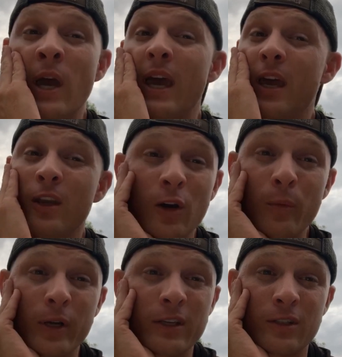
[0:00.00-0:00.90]
And
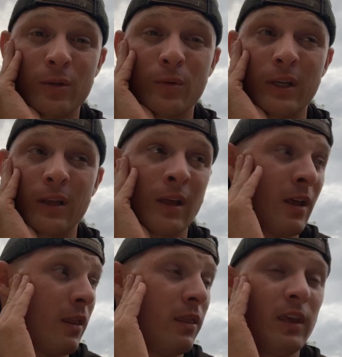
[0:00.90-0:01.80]
nobody's doing
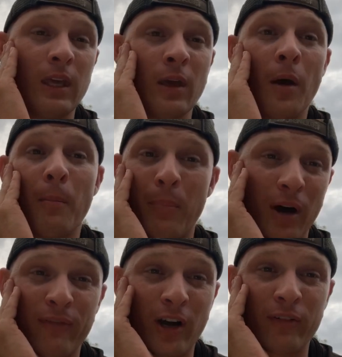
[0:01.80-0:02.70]
the
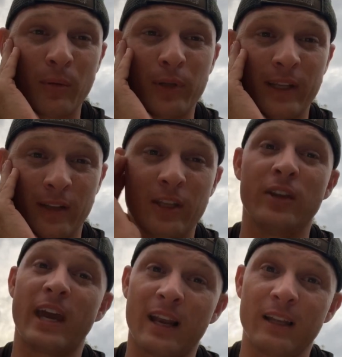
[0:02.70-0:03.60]
buff off completely. You
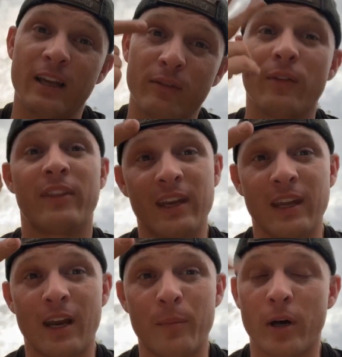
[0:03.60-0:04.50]
got to level, then you
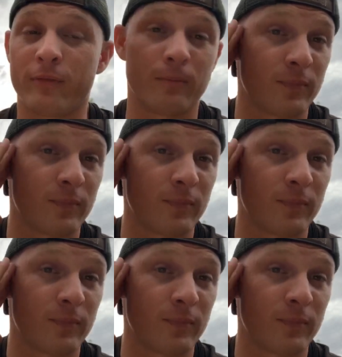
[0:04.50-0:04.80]
got to buff.